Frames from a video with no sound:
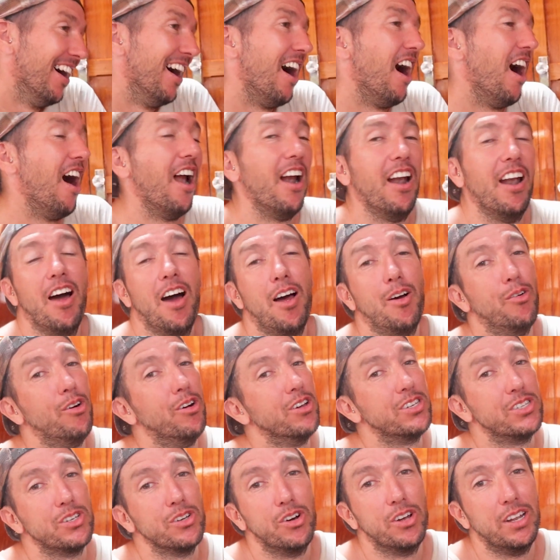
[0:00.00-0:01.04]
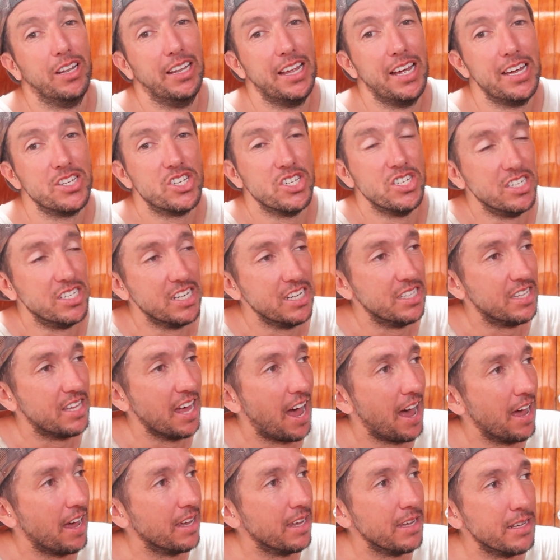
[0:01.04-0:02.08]
I don't know what sort of legend did
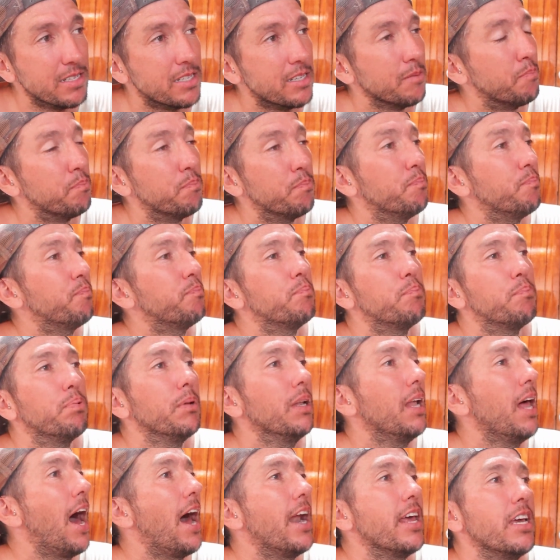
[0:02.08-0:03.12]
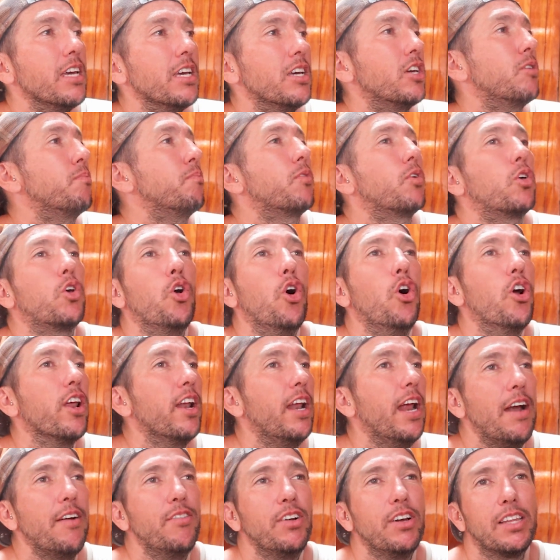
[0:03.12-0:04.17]
that. He's a bloody good at
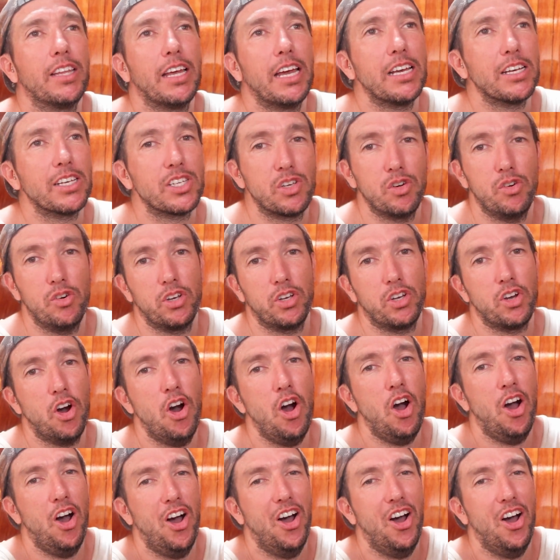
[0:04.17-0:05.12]
everything sort of guy.